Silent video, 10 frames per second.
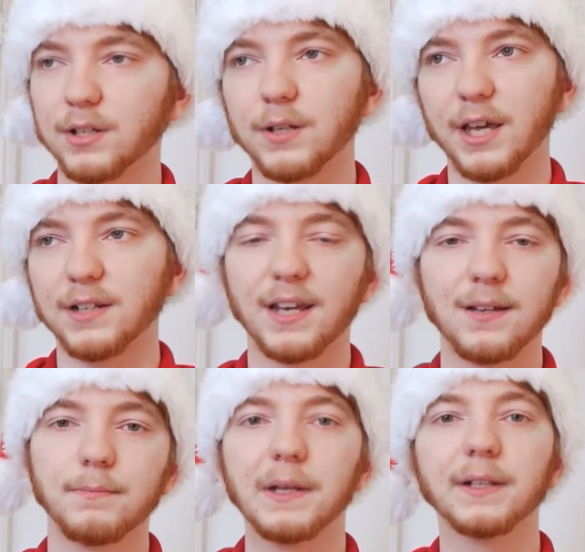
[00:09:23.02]
in
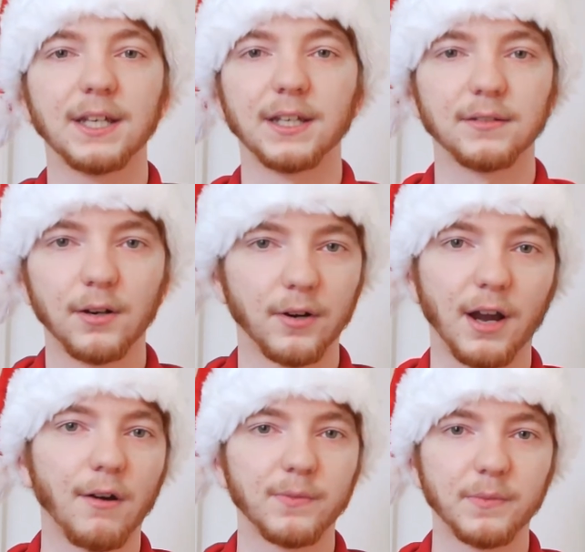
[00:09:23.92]
10 billion or
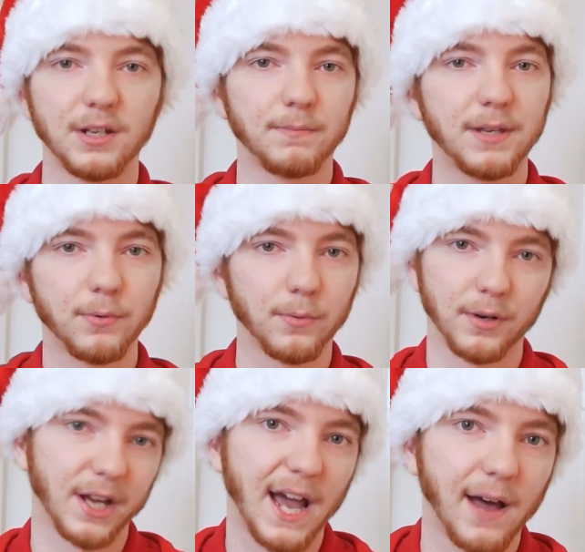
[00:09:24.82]
however many people we're
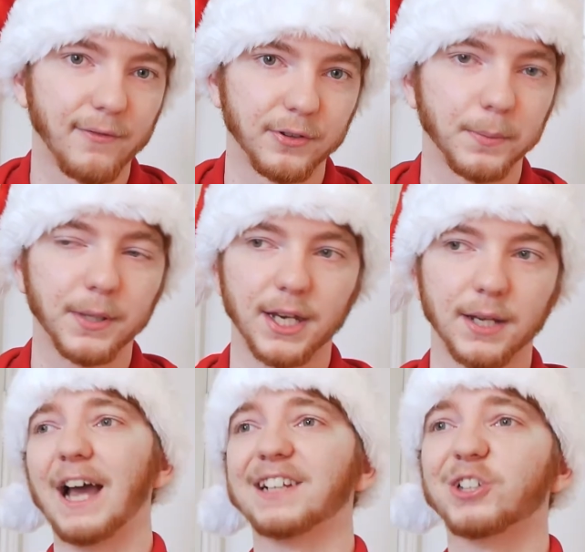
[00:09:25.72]
gonna have on the
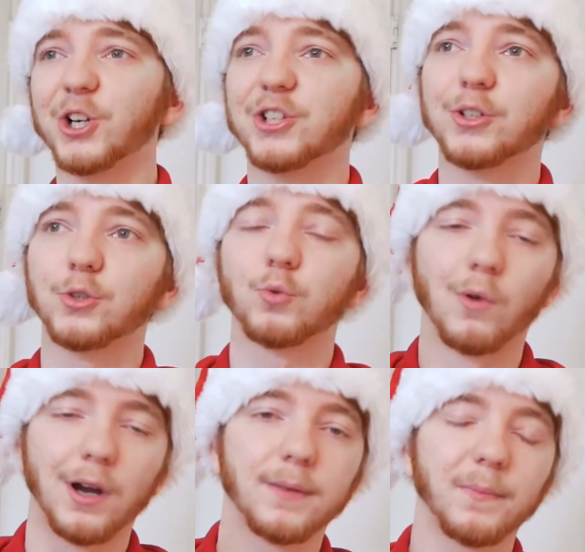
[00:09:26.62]
planet. As long as there's
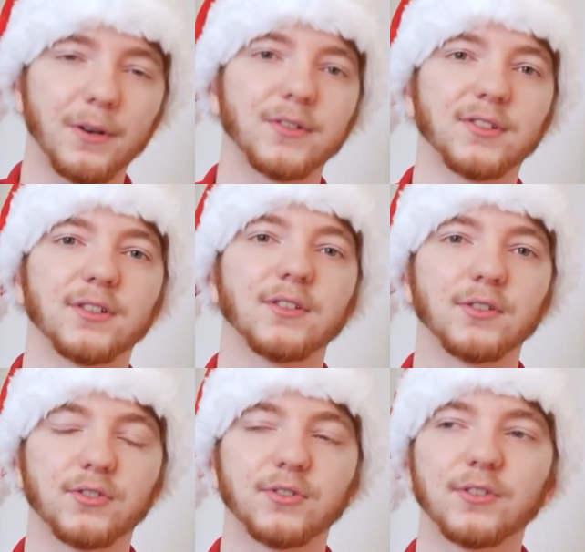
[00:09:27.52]
one person,
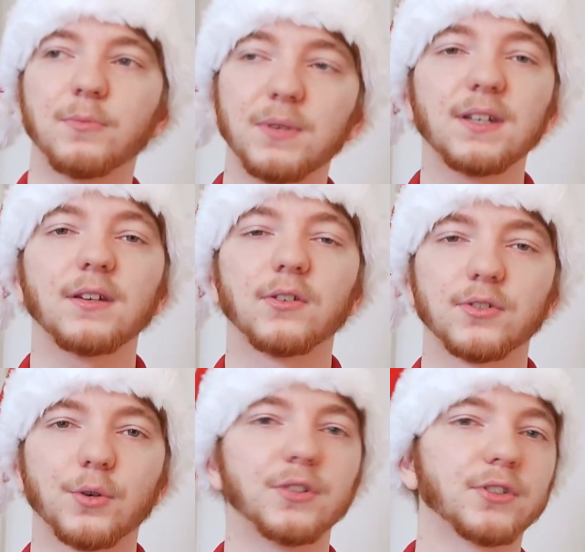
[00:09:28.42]
to me,
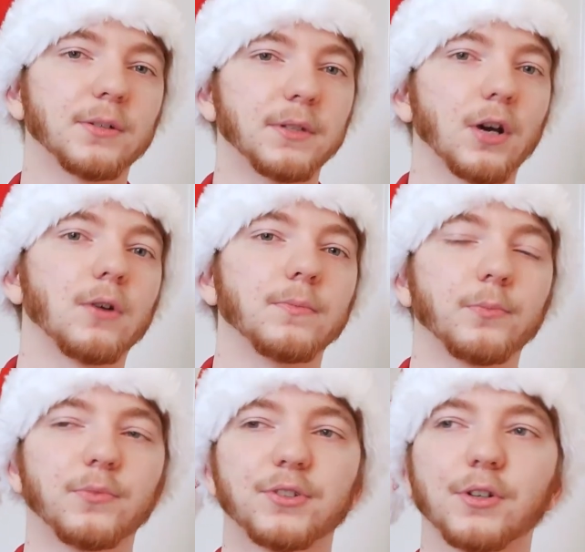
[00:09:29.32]
there's always gonna be hope.
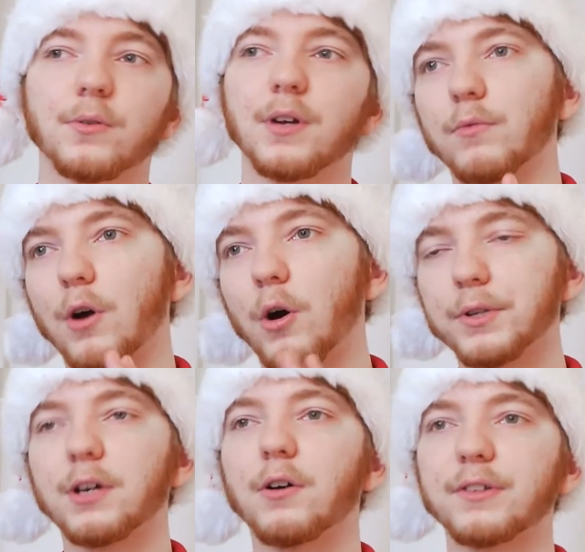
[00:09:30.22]
So
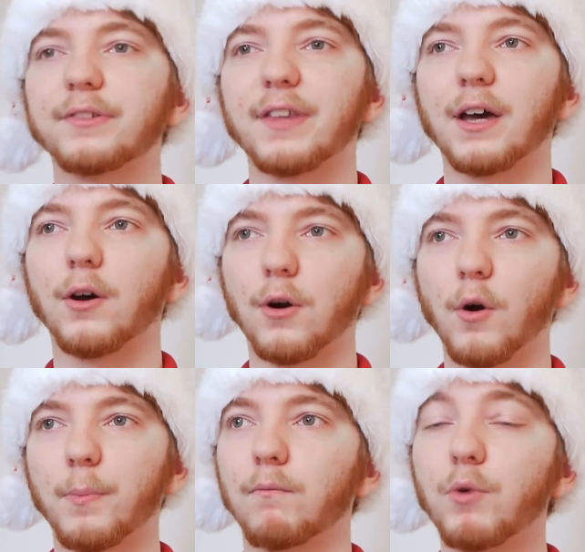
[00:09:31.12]
holding on to that
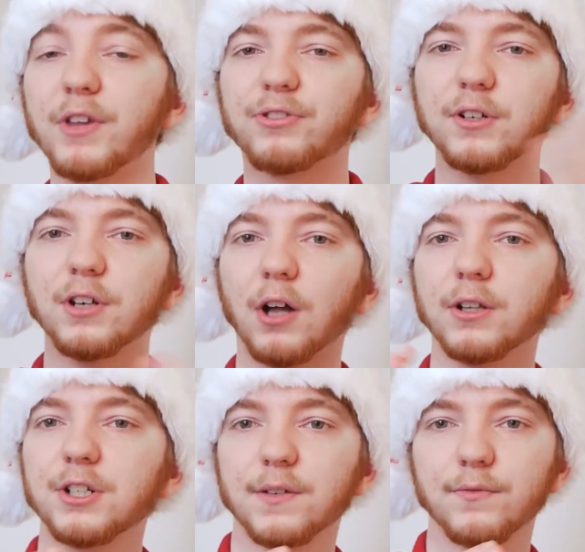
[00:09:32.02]
hope with the
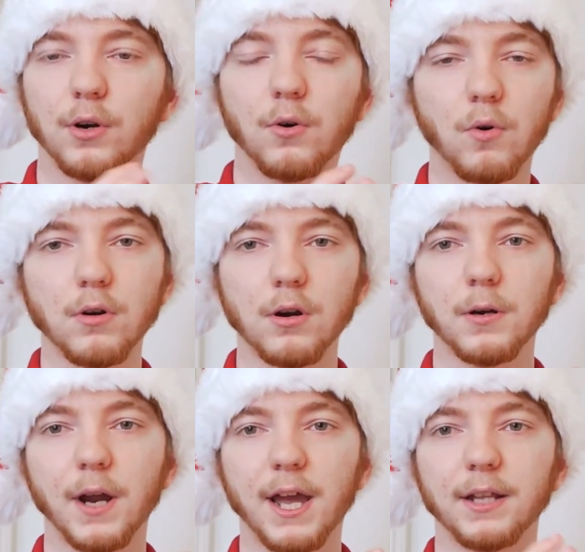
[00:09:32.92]
knowledge of the
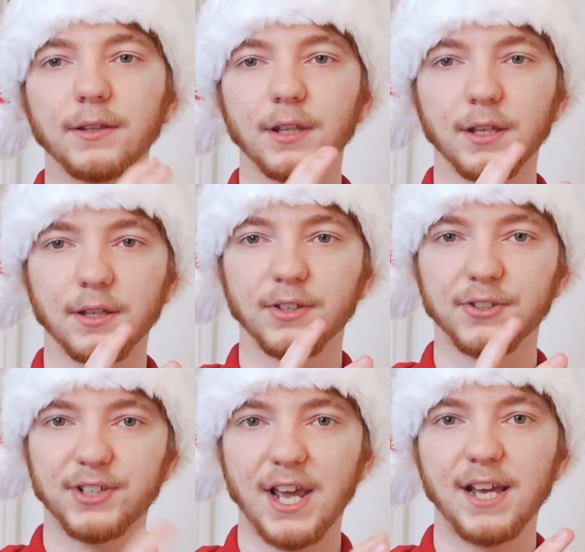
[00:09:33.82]
horror and the
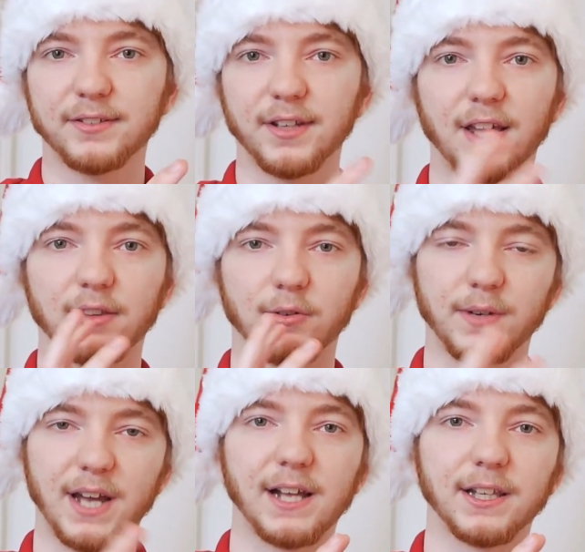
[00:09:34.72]
stakes and the
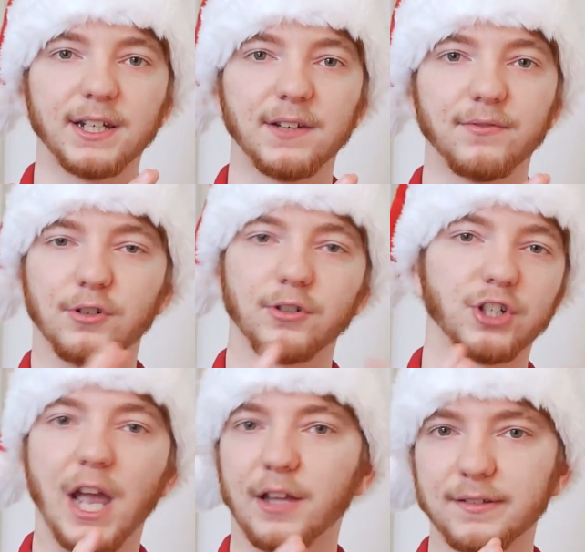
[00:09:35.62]
reality of your
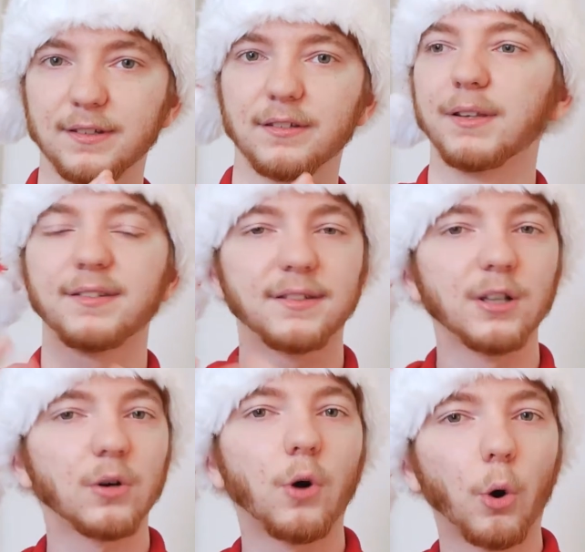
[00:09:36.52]
chances, but
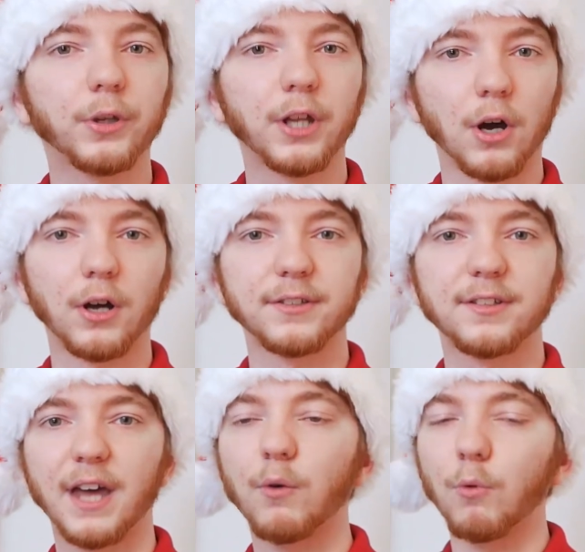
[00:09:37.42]
still holding on
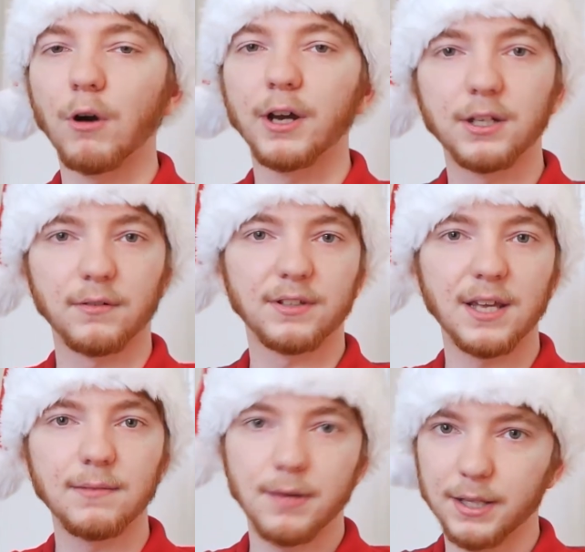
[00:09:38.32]
to that 1 in
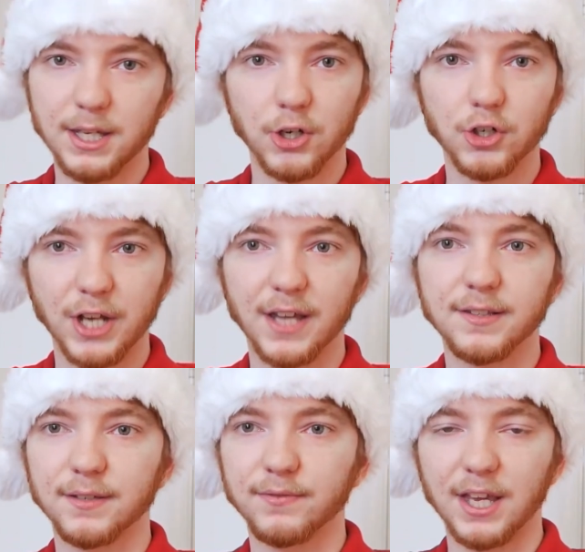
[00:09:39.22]
10 billion
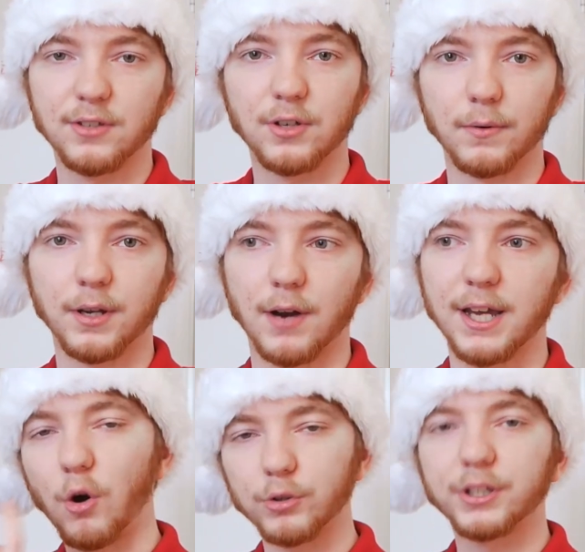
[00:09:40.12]
chance of things going
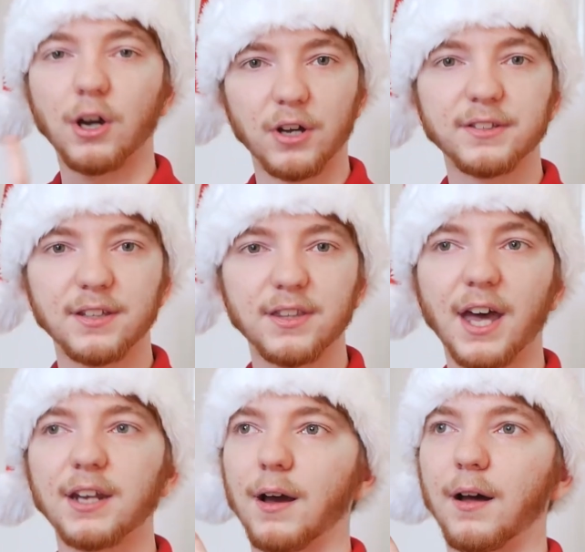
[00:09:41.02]
right, holding on to
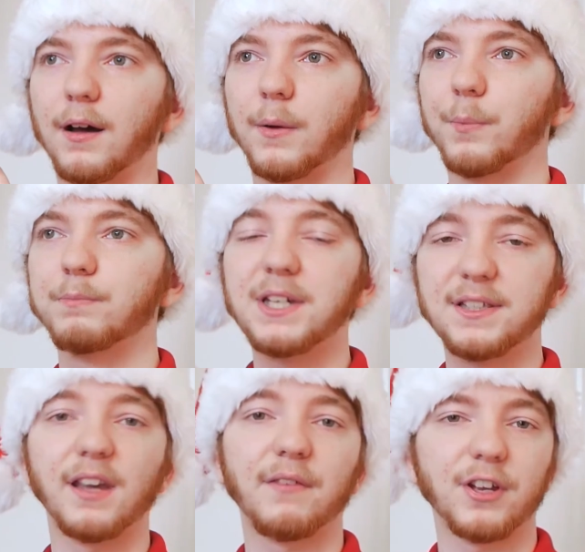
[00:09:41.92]
that
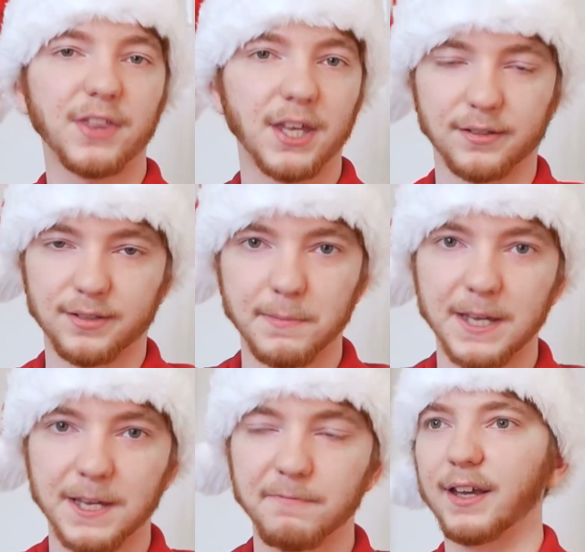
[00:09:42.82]
means everything to
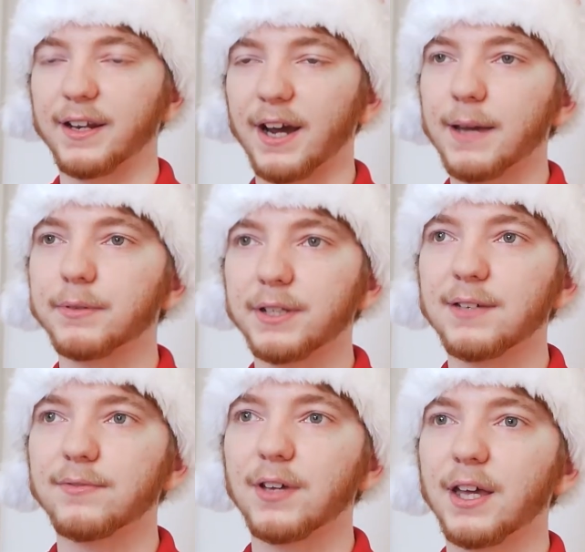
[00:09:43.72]
me, and I
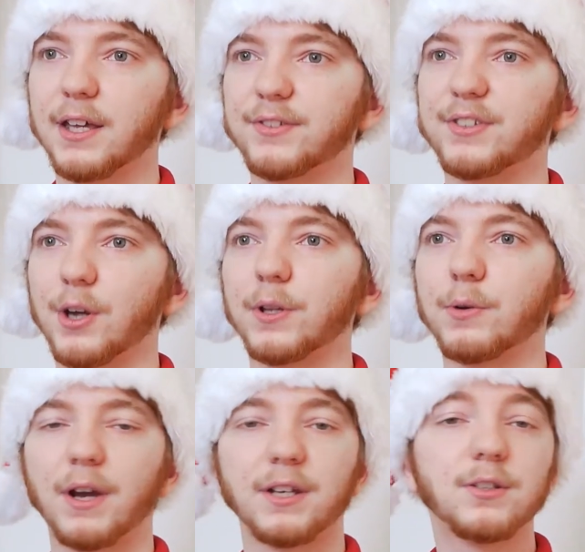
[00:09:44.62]
believe is the only
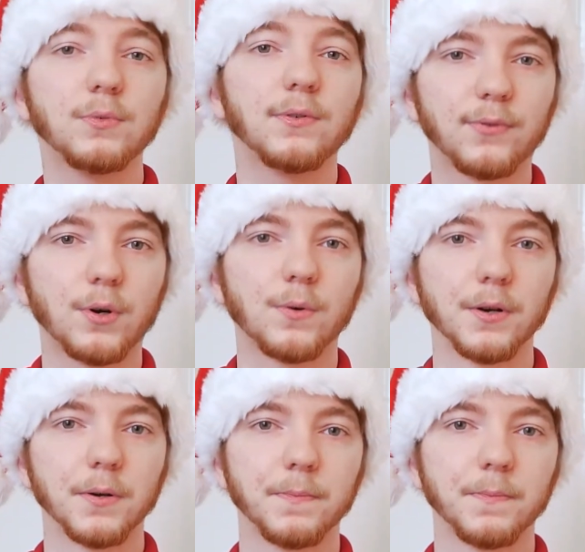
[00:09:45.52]
way to move forward